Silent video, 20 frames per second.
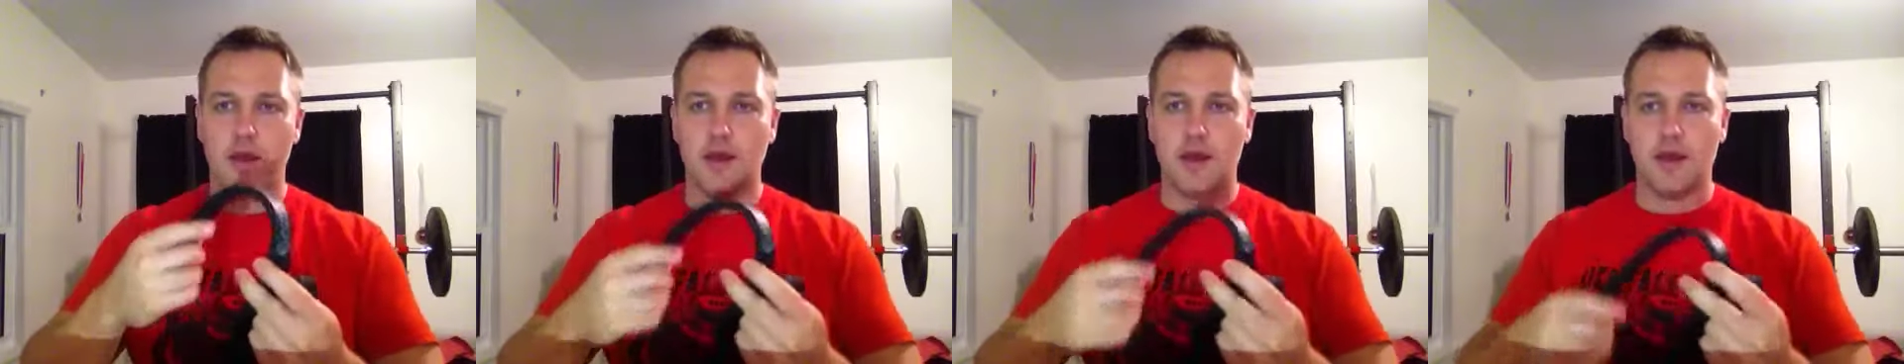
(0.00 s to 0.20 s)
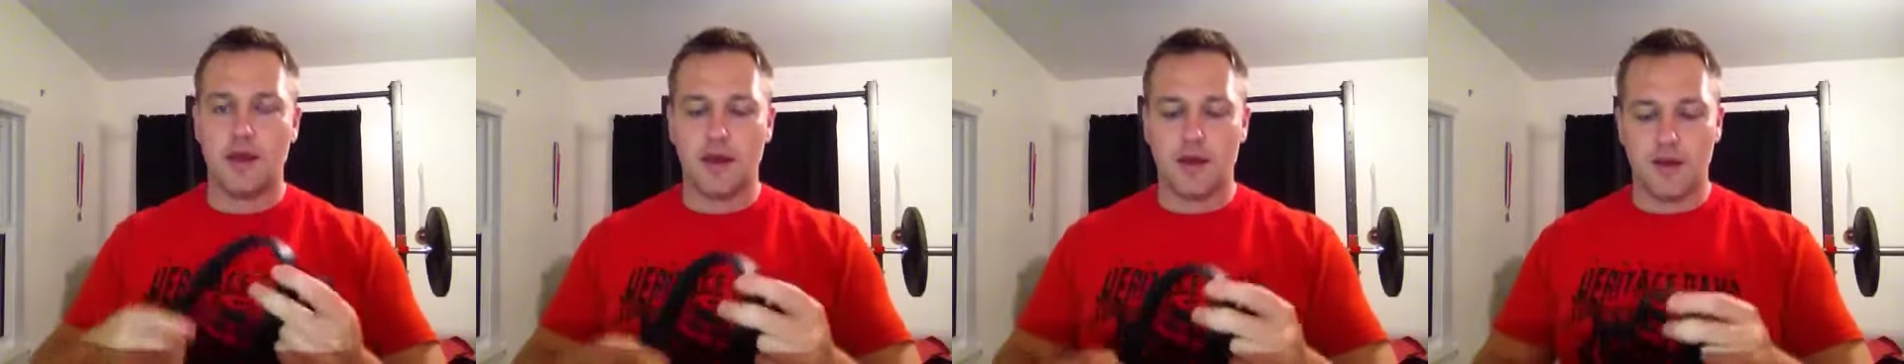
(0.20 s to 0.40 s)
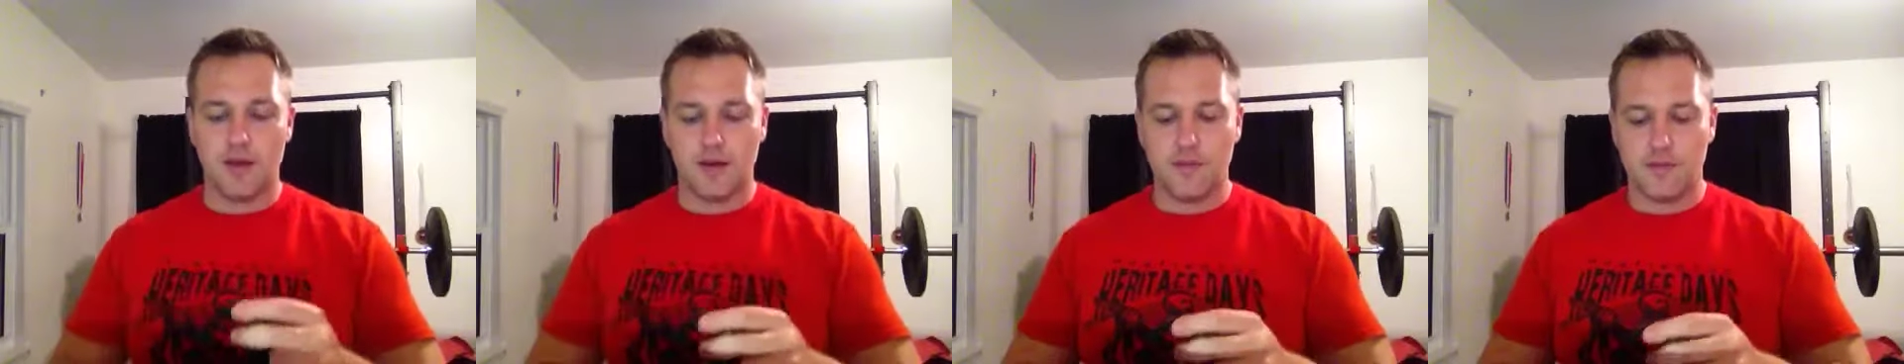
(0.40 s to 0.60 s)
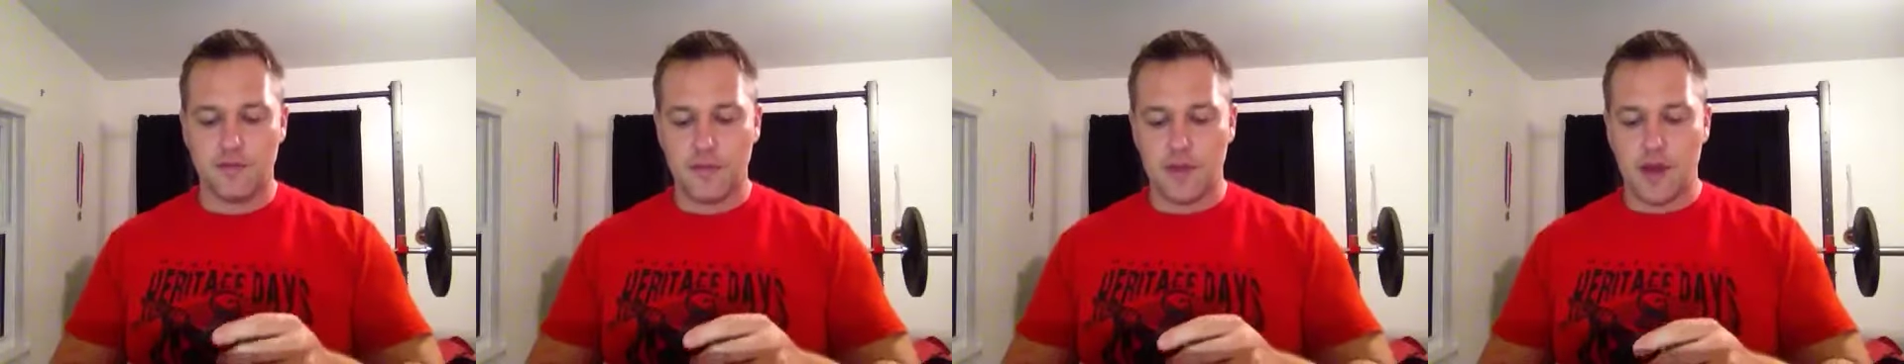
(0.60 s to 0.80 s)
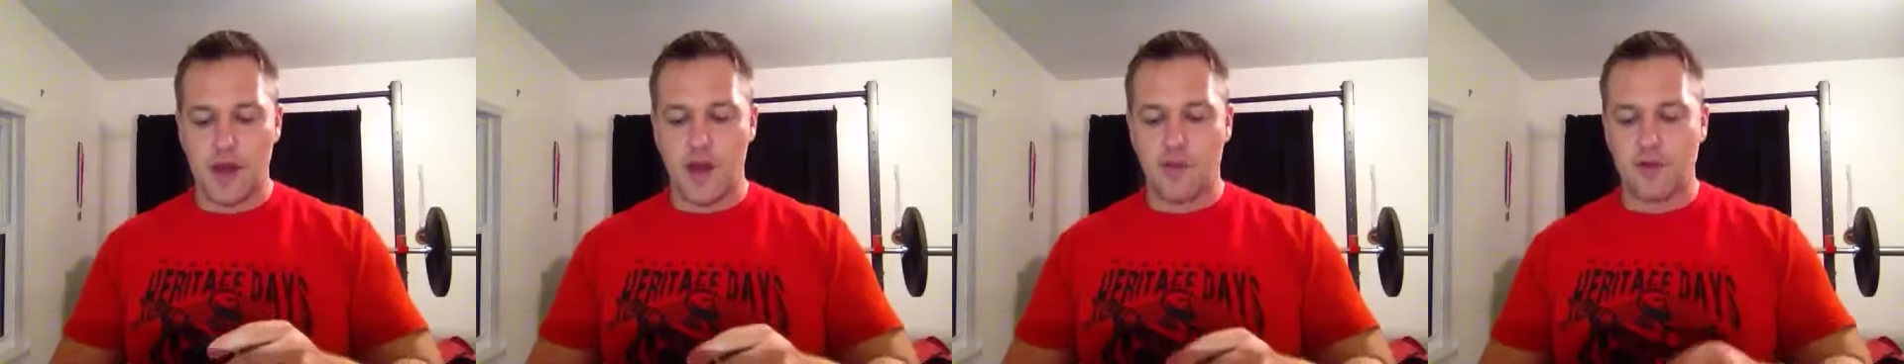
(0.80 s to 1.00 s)

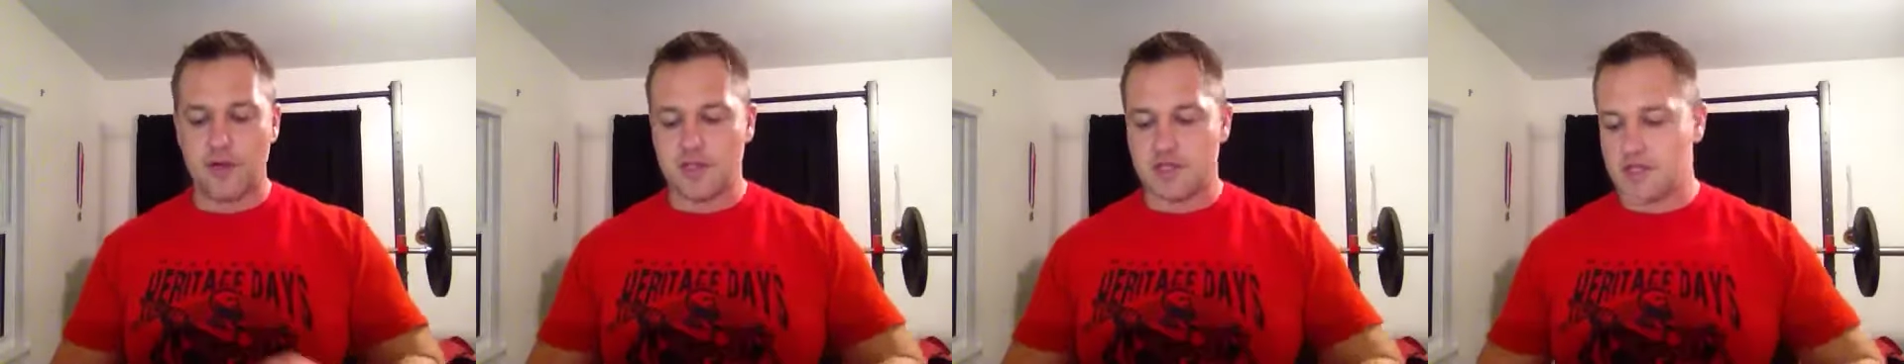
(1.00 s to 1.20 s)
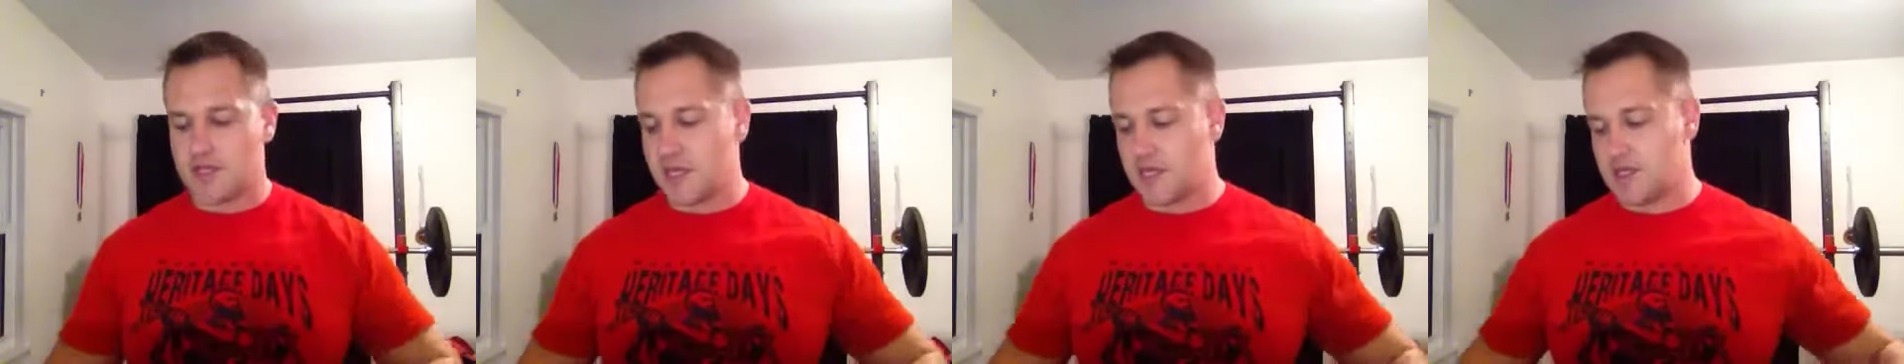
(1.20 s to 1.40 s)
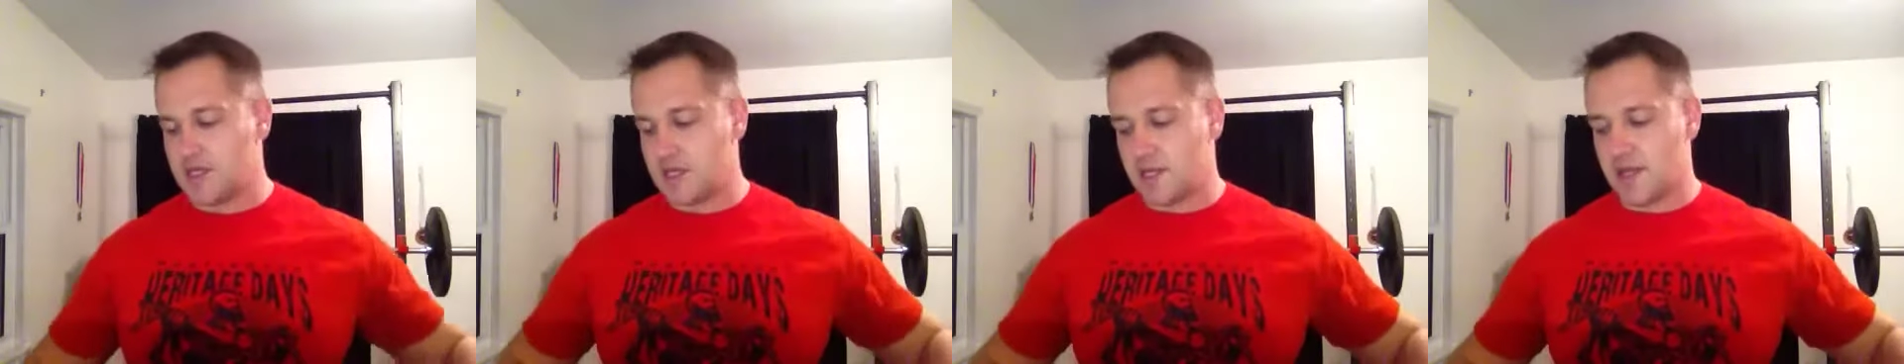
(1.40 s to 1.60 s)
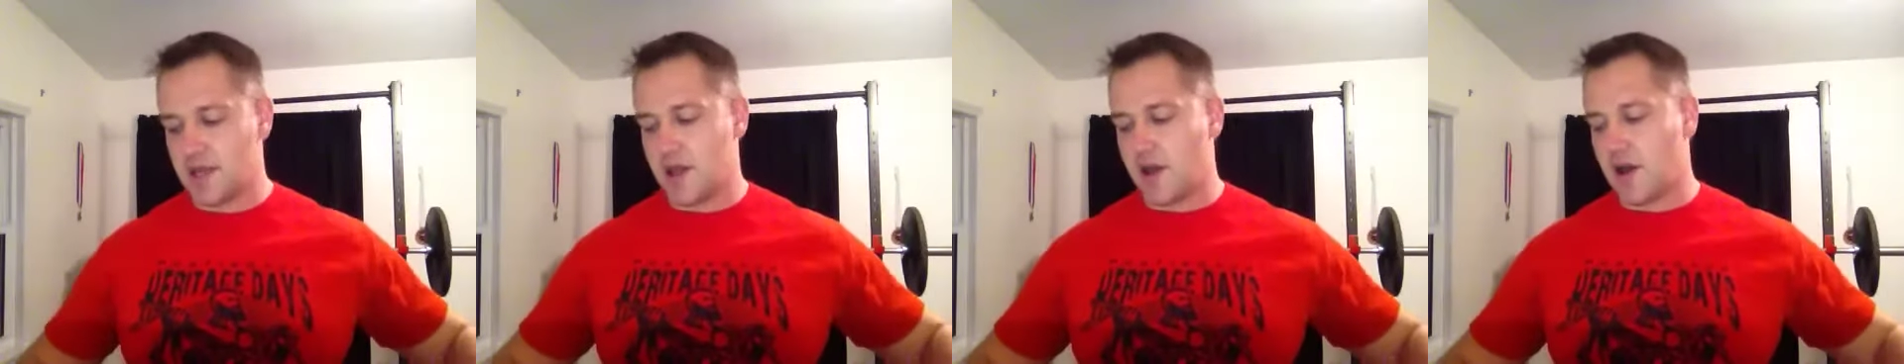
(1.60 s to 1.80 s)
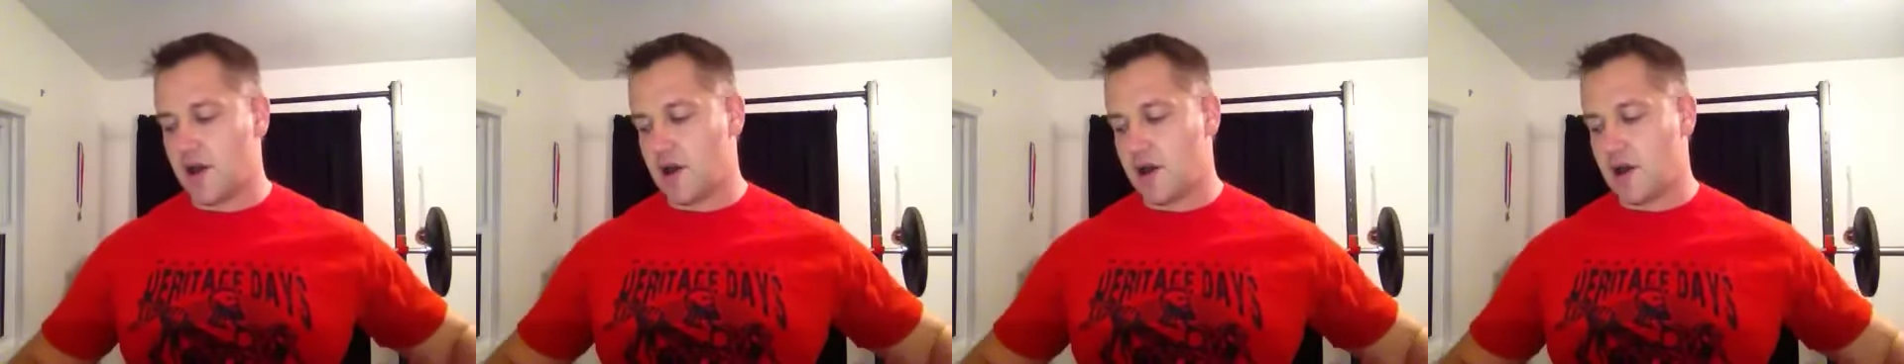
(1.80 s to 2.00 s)
how much tension they
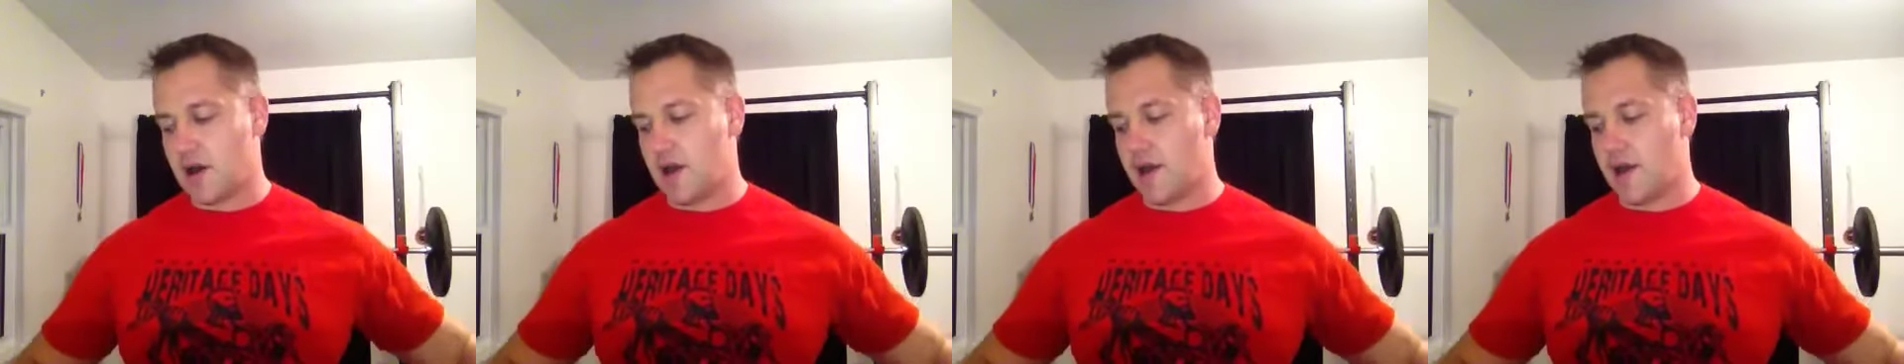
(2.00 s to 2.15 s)
are.